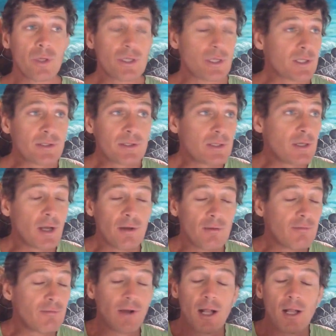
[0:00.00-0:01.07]
we just kind of
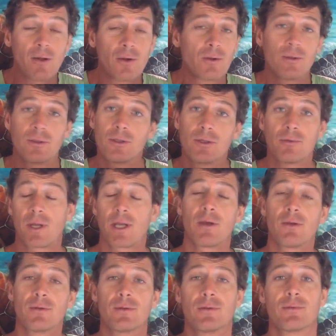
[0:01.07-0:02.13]
follow her
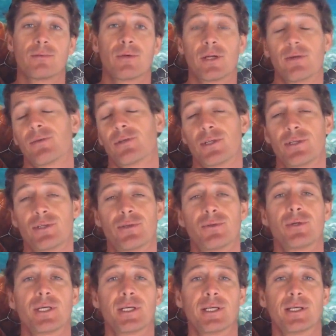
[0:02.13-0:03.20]
around, whatever she's
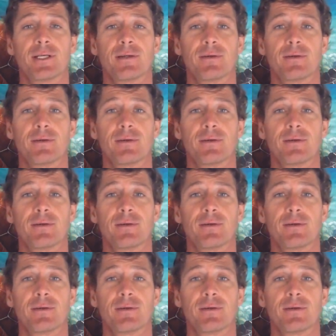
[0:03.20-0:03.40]
doing,